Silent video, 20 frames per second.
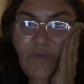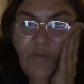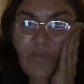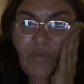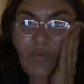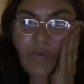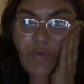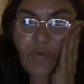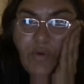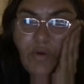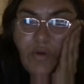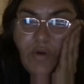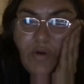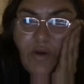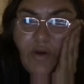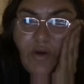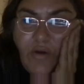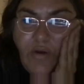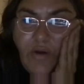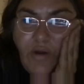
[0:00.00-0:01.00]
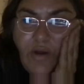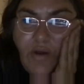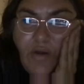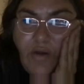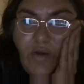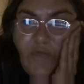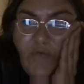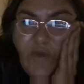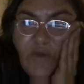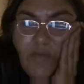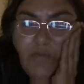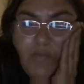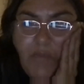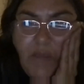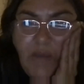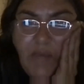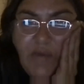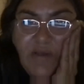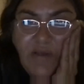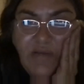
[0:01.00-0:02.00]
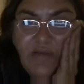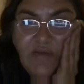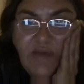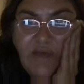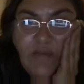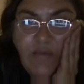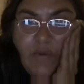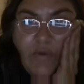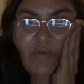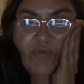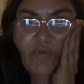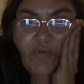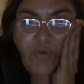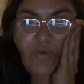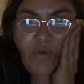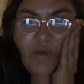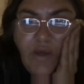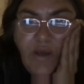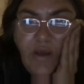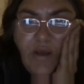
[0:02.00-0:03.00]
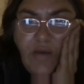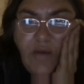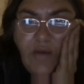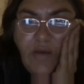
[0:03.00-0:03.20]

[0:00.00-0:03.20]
book. I don't know. I think maybe just getting my story out.